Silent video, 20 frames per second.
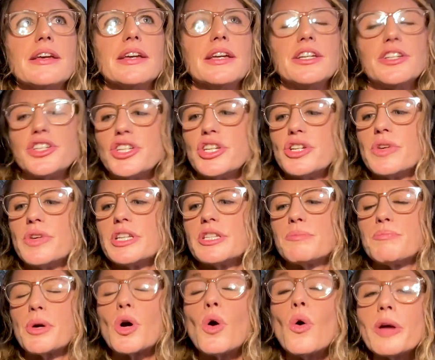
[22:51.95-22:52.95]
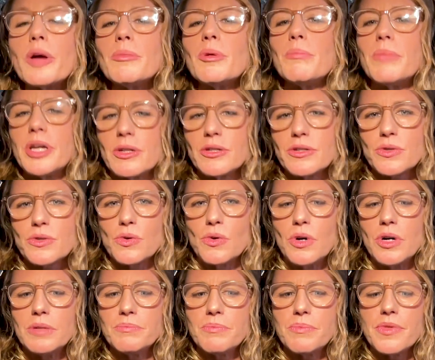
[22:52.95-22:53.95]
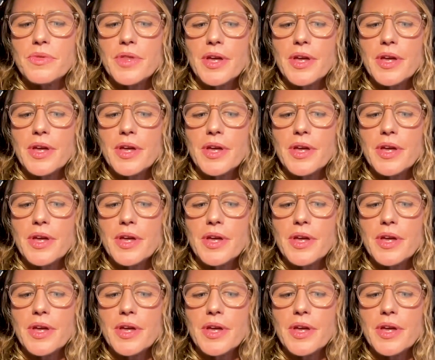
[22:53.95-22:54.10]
issue, is Pacoima Middle School.